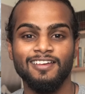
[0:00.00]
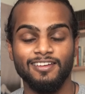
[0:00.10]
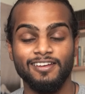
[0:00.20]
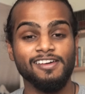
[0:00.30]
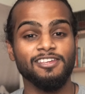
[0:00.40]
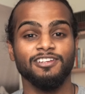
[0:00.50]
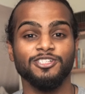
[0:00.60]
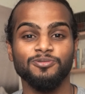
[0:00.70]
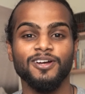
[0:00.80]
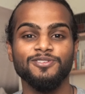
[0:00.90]
And I can
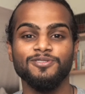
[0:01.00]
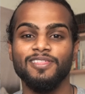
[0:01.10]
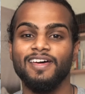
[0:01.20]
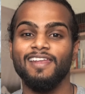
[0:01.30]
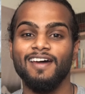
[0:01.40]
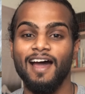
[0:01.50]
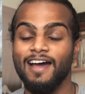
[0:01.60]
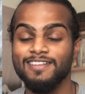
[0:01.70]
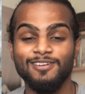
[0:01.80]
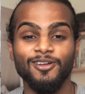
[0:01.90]
assure you that
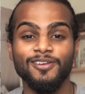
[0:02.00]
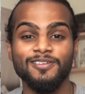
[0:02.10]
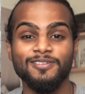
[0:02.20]
I did not